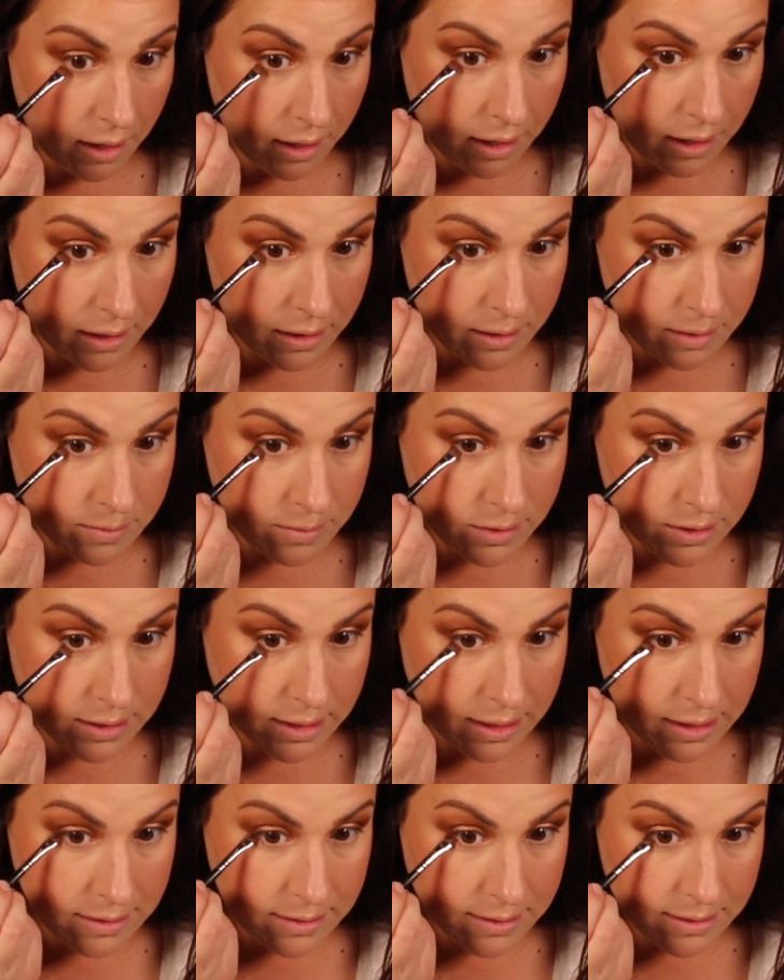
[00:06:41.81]
And I'm
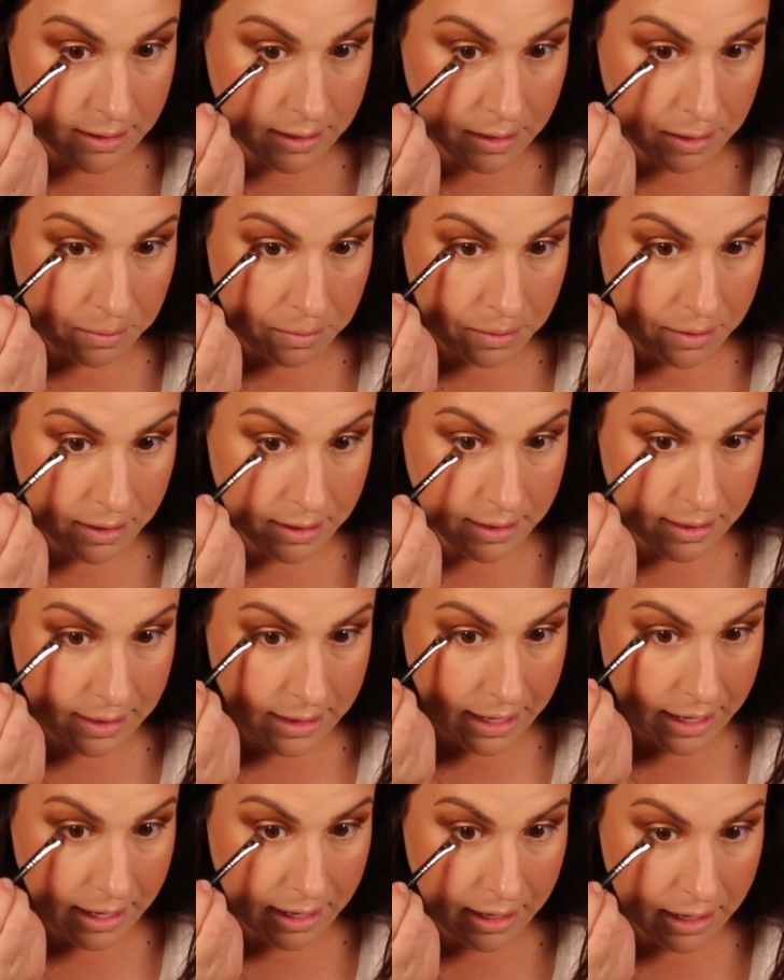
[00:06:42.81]
just gonna put
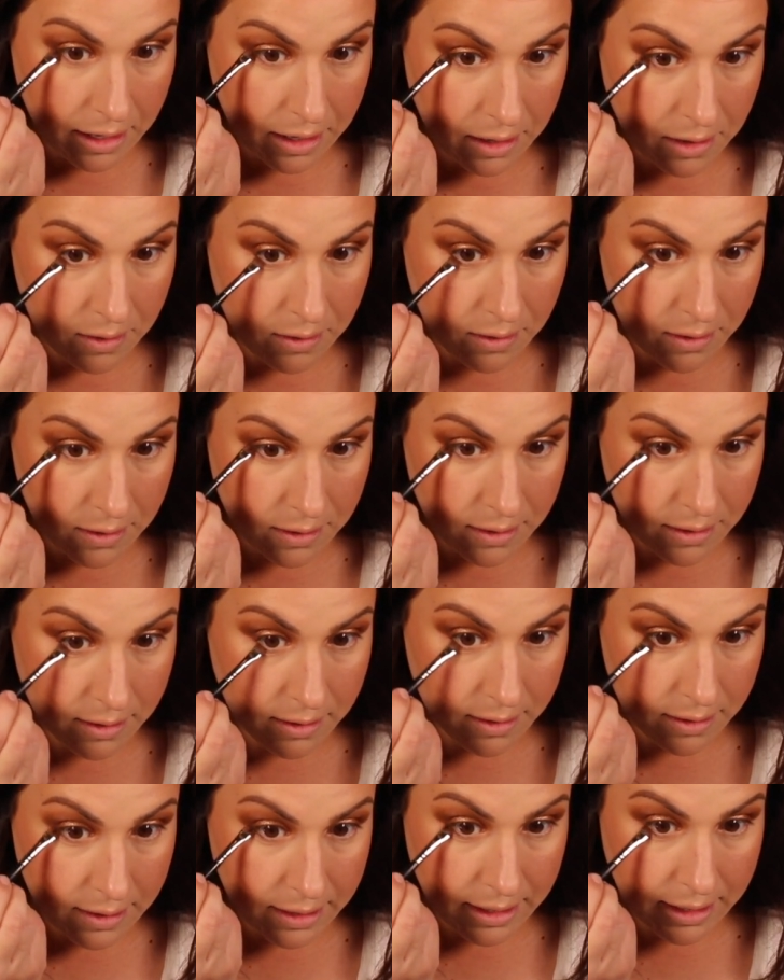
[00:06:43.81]
that
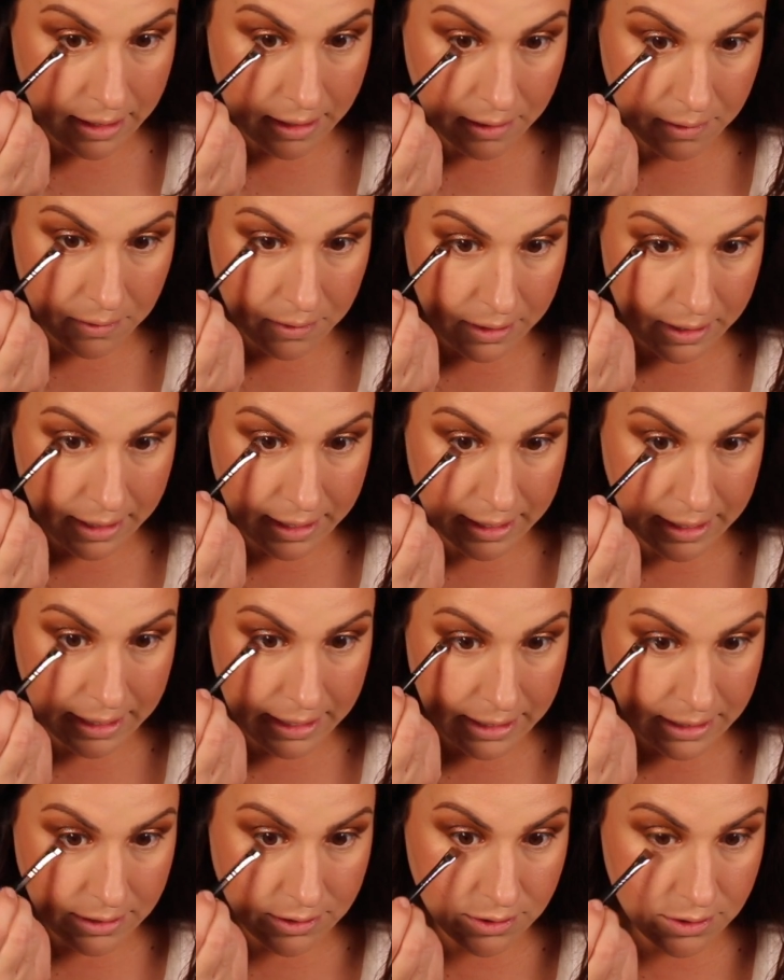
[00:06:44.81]
on the outer
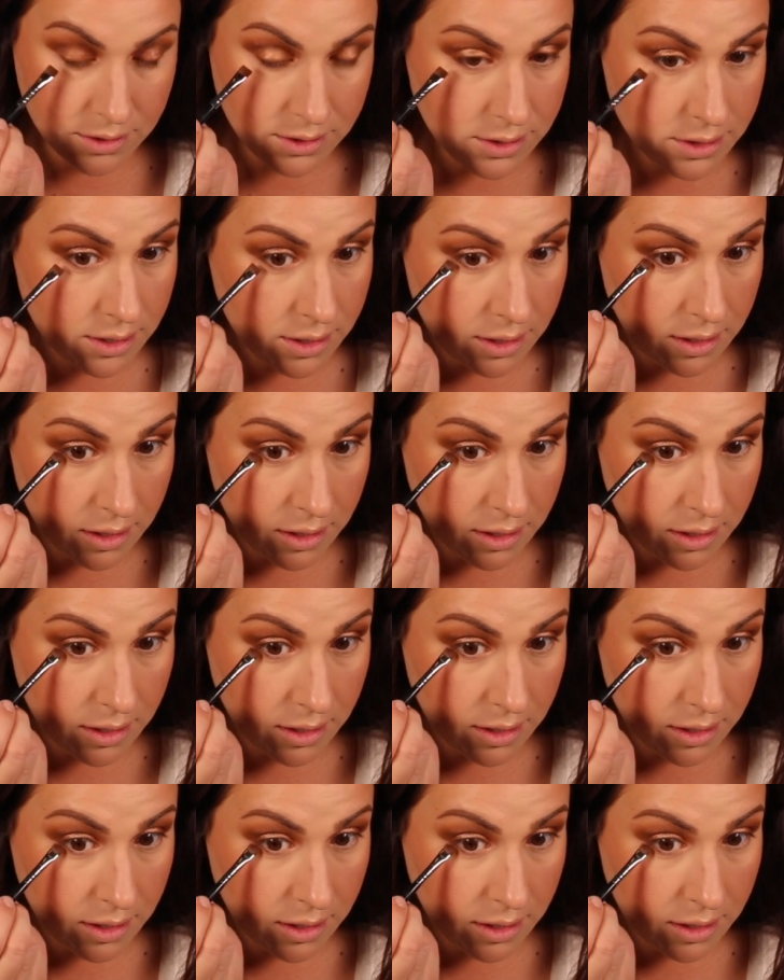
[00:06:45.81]
edge